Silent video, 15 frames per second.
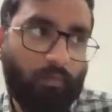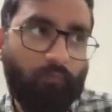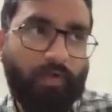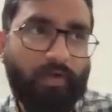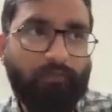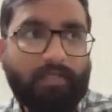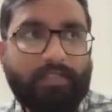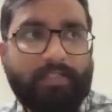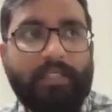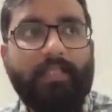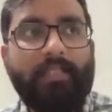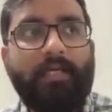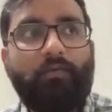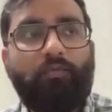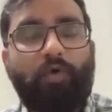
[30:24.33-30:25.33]
when we see
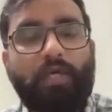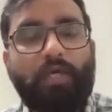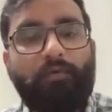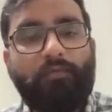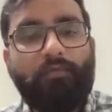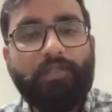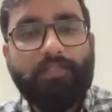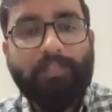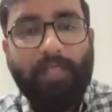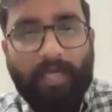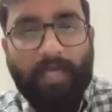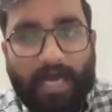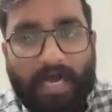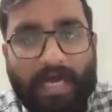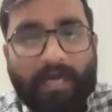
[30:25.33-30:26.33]
that whatever was
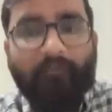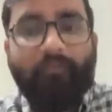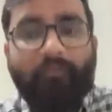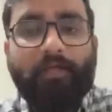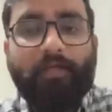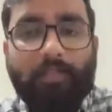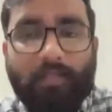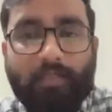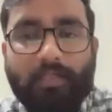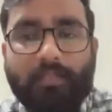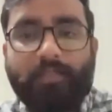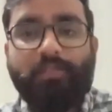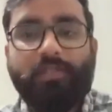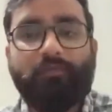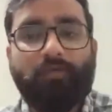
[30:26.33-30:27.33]
done after the
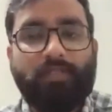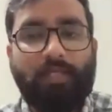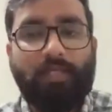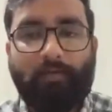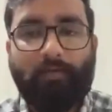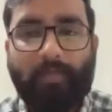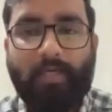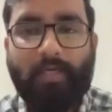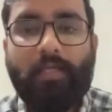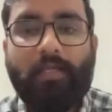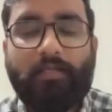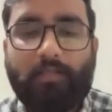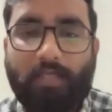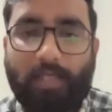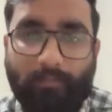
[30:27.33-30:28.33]
decision was given by
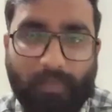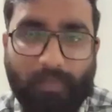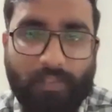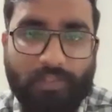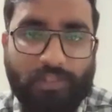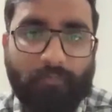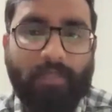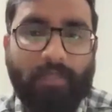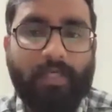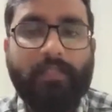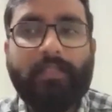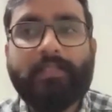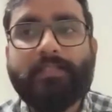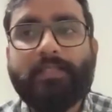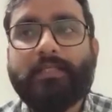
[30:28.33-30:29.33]
the appeals chamber,
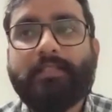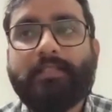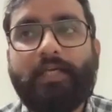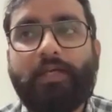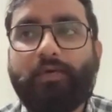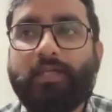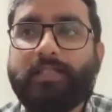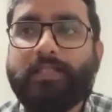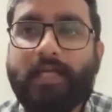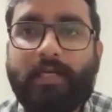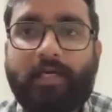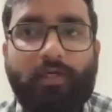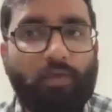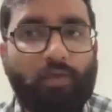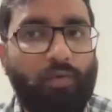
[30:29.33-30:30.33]
in the sense that you
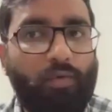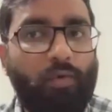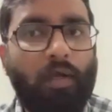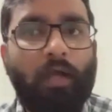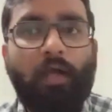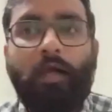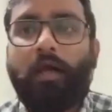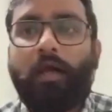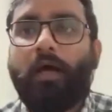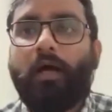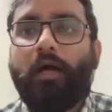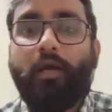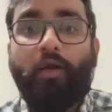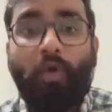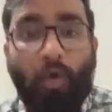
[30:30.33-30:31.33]
decided to
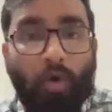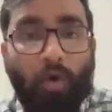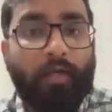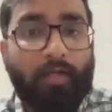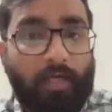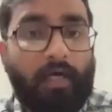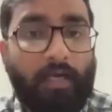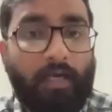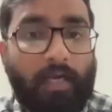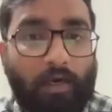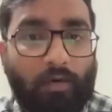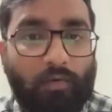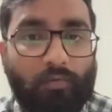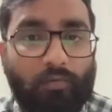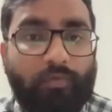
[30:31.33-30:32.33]
not
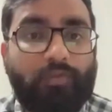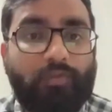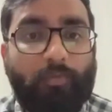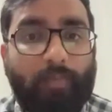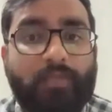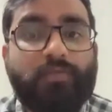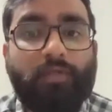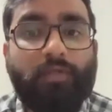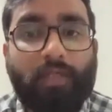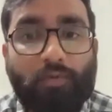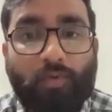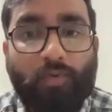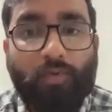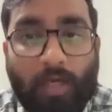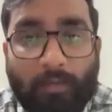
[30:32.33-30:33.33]
allow Fatou Bensouda
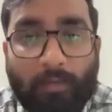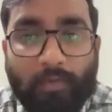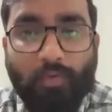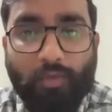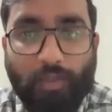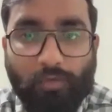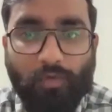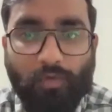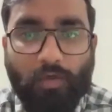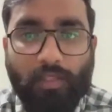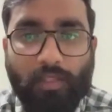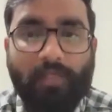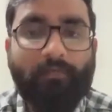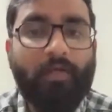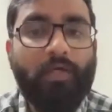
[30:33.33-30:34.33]
to come to New
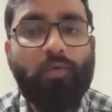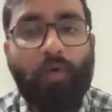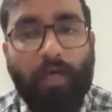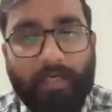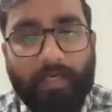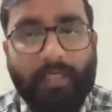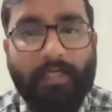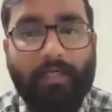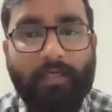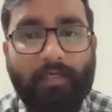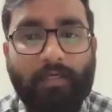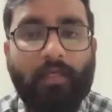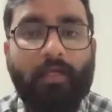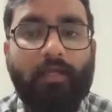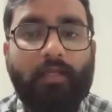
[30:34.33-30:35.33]
York, even to attend
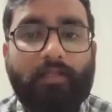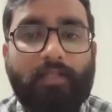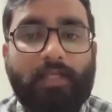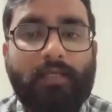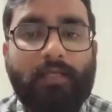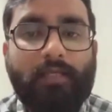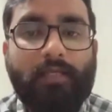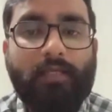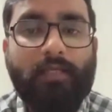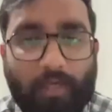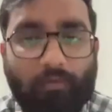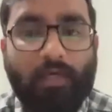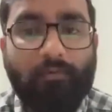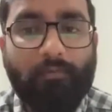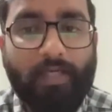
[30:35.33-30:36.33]
the
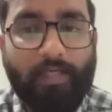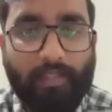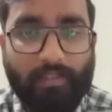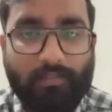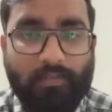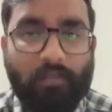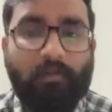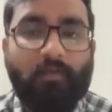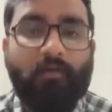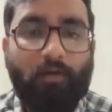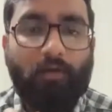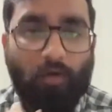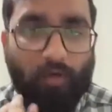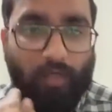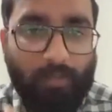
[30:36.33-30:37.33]
regular meetings
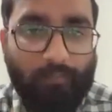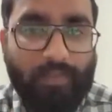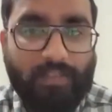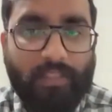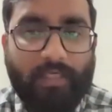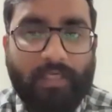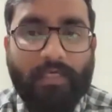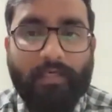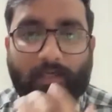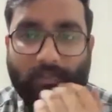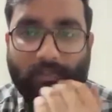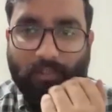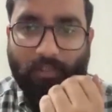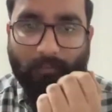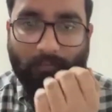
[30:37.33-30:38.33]
or represent
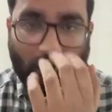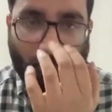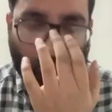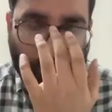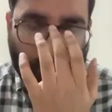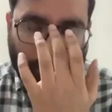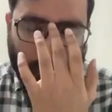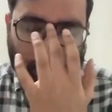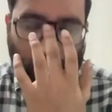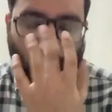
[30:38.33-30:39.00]
International Criminal Court at the